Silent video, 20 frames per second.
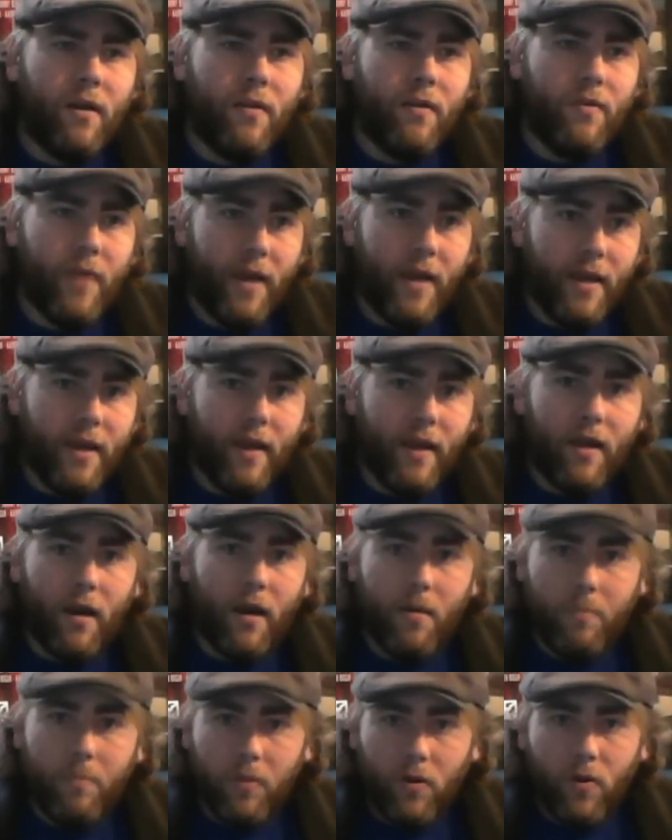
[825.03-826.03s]
then I
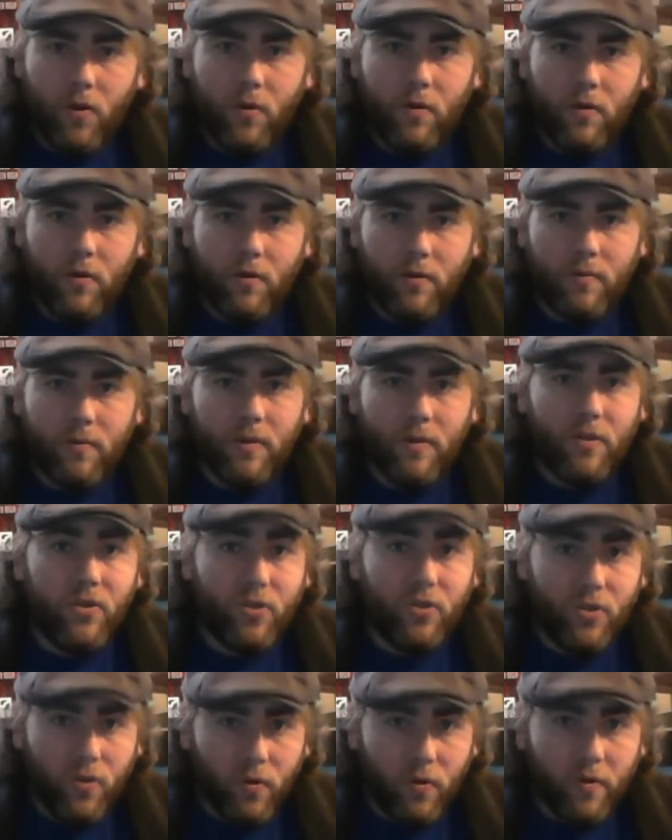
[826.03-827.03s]
upload these
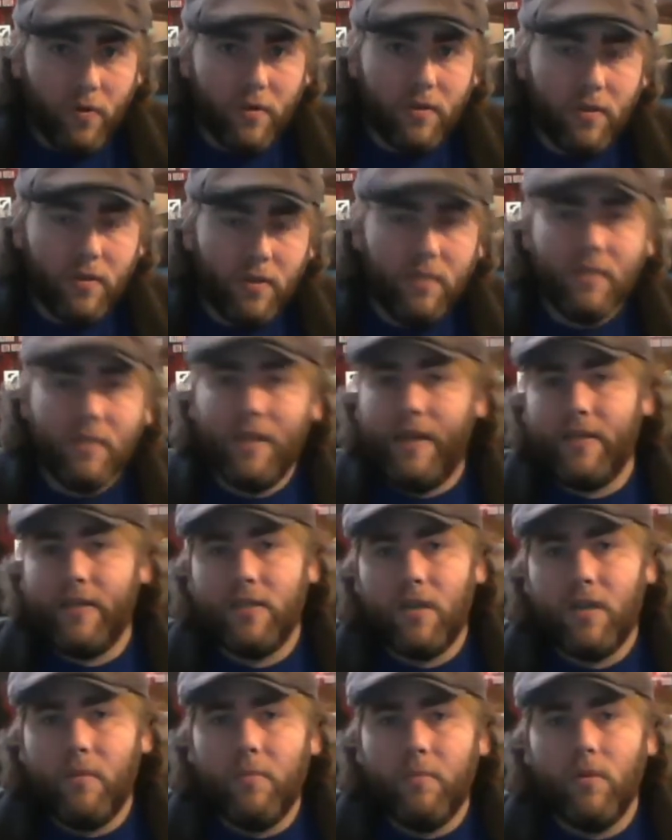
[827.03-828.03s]
shorts these
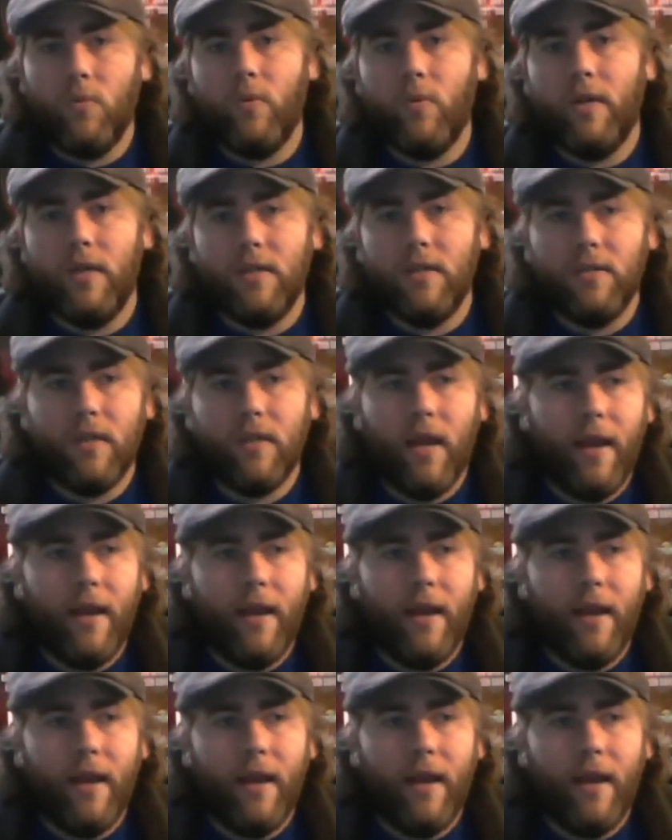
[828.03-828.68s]
last couple of weeks